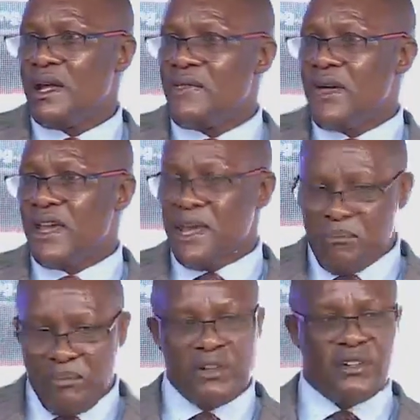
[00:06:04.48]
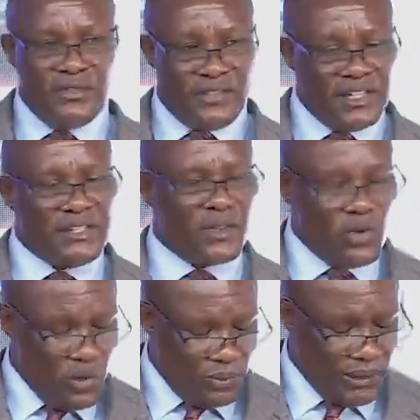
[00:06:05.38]
The import of this,
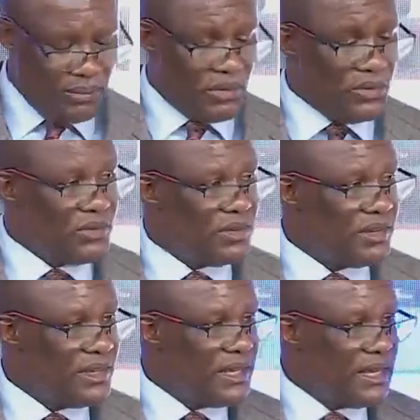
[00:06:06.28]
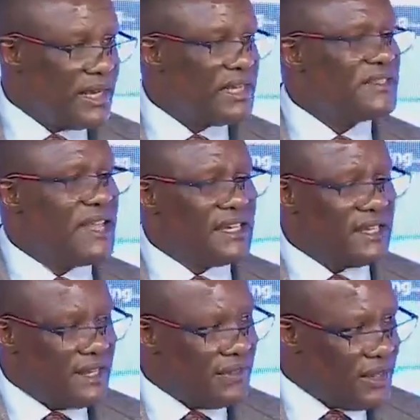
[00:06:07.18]
good people, is that
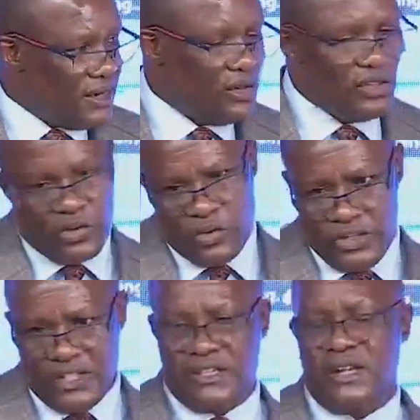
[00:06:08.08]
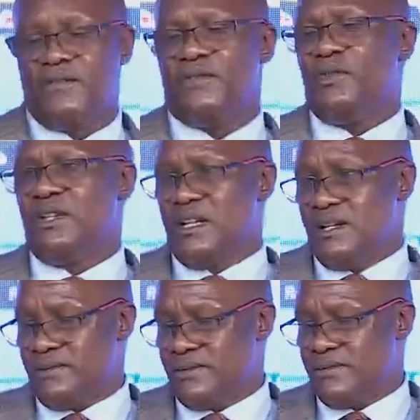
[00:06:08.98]
in the not too distant future now,